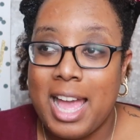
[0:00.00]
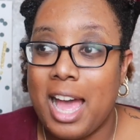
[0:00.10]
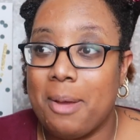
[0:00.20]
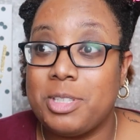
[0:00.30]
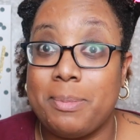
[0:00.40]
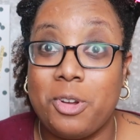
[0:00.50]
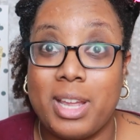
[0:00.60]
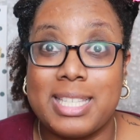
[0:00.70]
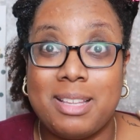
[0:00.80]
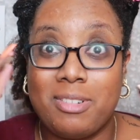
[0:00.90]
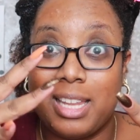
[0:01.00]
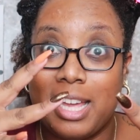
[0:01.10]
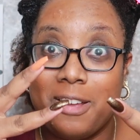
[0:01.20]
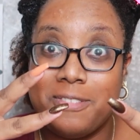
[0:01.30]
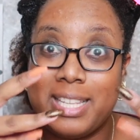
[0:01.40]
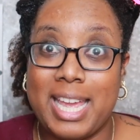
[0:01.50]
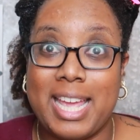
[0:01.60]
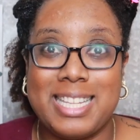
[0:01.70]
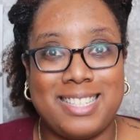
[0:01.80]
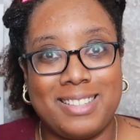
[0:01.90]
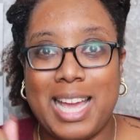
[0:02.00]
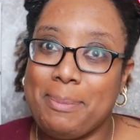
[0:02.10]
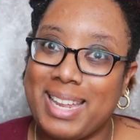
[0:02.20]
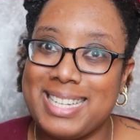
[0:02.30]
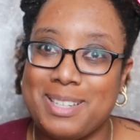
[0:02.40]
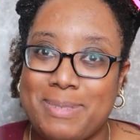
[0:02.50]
So let me go get some gloves and start the application